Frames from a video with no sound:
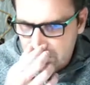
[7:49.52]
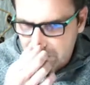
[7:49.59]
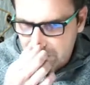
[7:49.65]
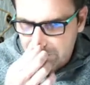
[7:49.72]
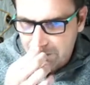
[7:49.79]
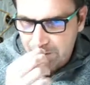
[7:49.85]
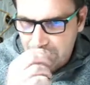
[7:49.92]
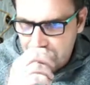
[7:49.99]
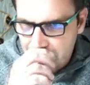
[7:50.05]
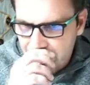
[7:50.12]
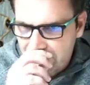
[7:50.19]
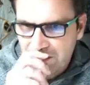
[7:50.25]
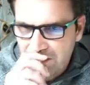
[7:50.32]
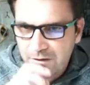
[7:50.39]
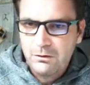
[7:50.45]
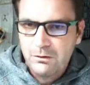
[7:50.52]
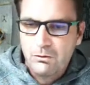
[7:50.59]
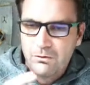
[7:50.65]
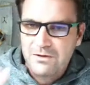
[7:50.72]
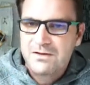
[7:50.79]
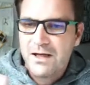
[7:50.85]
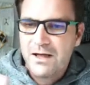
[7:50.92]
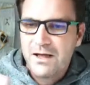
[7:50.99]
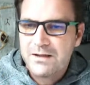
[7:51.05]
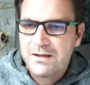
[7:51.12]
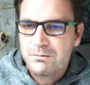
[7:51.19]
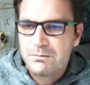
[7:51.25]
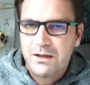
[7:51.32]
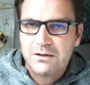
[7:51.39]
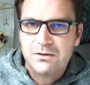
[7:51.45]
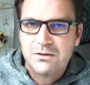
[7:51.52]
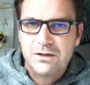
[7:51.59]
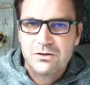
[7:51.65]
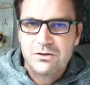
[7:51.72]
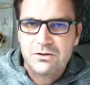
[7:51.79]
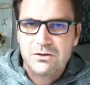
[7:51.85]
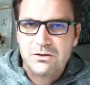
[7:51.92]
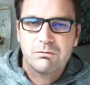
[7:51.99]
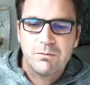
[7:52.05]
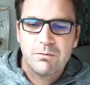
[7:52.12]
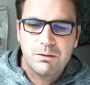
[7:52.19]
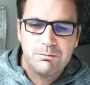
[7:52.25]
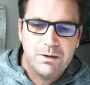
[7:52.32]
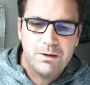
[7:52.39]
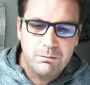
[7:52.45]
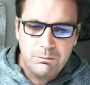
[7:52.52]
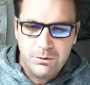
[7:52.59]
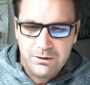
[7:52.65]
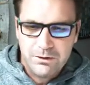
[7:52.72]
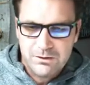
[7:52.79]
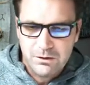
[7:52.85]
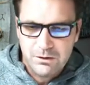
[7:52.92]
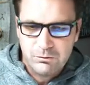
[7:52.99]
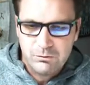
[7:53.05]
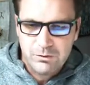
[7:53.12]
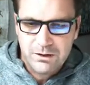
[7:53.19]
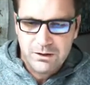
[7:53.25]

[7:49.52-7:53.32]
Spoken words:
from, all the slides I'm going to extract from my PowerPoint. So what I